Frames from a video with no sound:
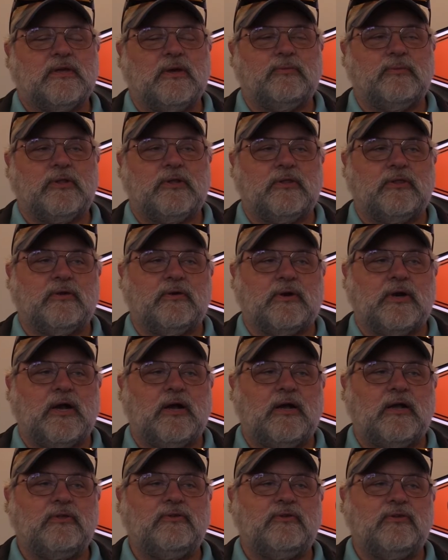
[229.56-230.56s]
coming to the
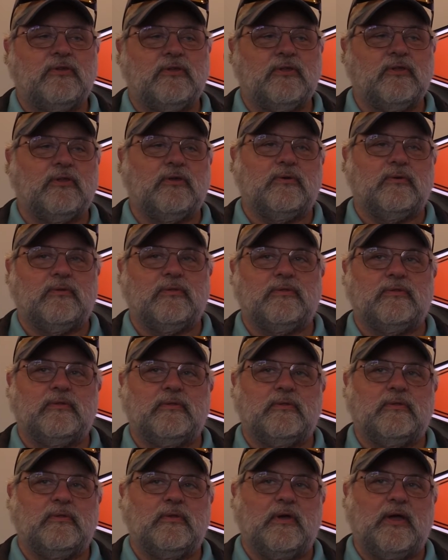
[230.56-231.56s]
garage.
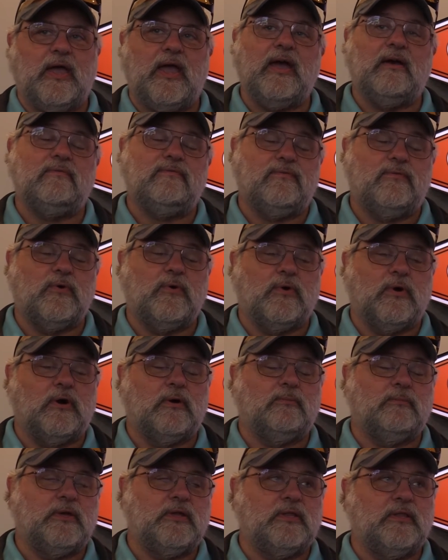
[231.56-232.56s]
I have
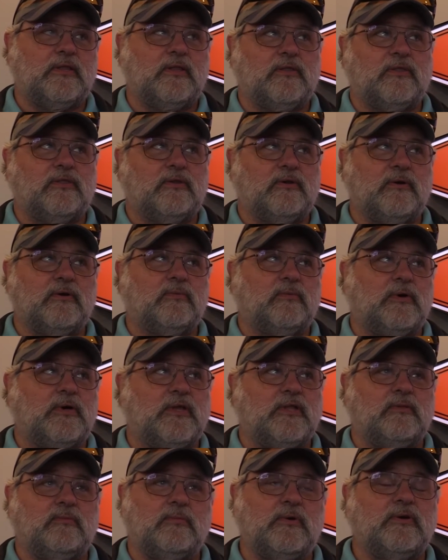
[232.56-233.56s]
4, but the third
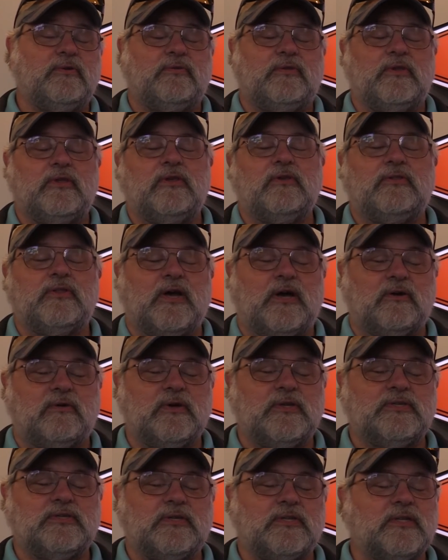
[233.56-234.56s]
one moved to Utah
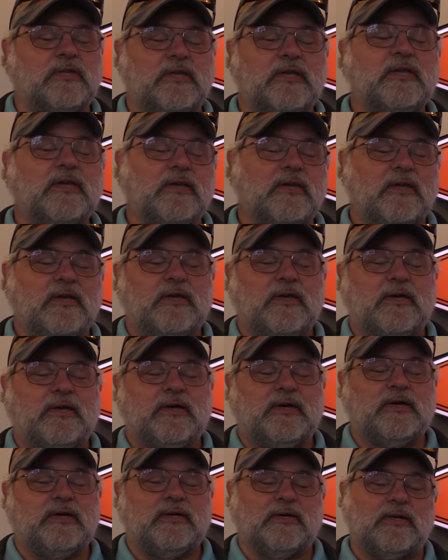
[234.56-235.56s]
recently,
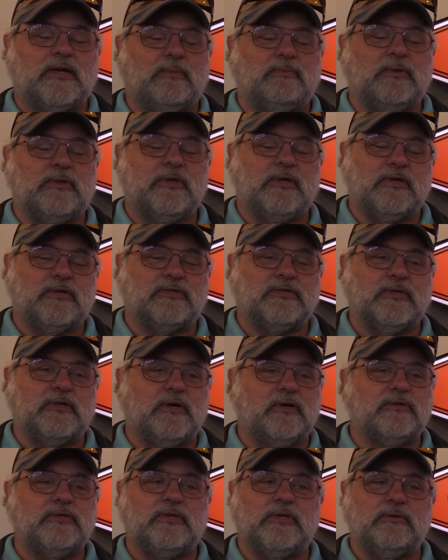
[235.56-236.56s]
a couple of years
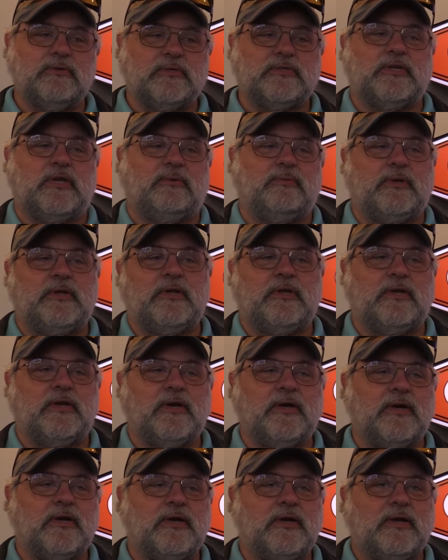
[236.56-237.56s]
ago. She was coming
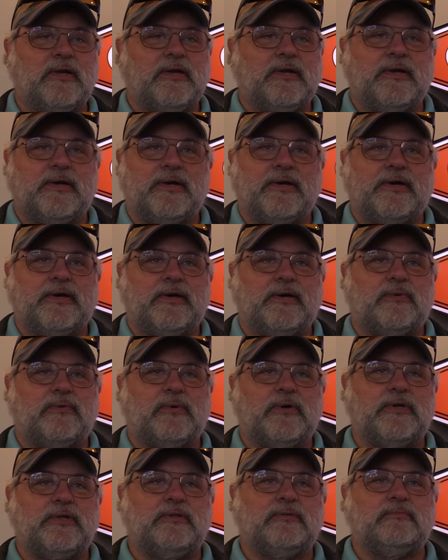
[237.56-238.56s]
here.
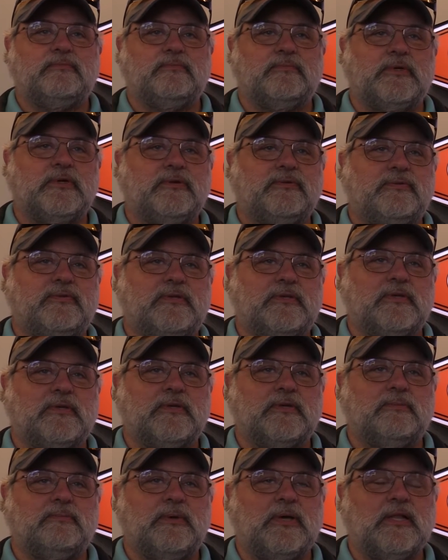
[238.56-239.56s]
One moved
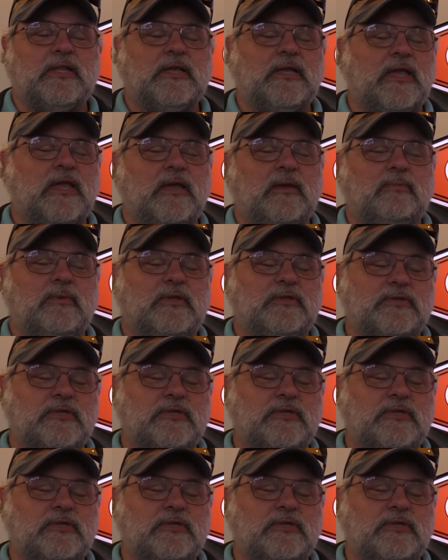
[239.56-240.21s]
to Bellingham and